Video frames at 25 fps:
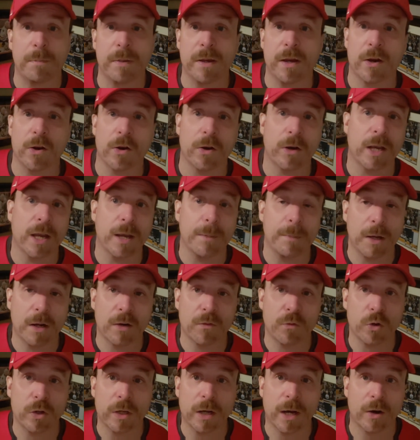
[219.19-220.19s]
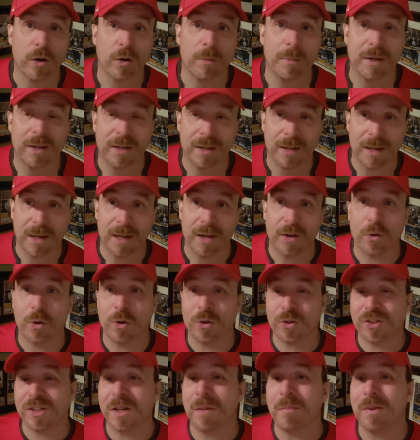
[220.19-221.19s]
Pierre came out of retirement again
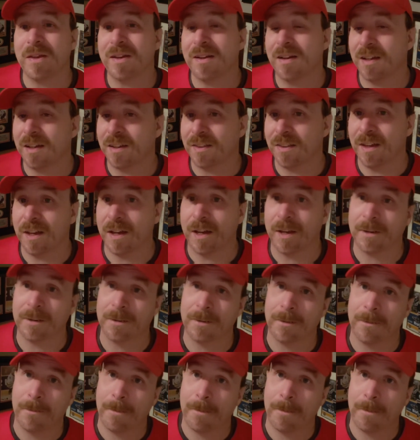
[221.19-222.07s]
or something like that.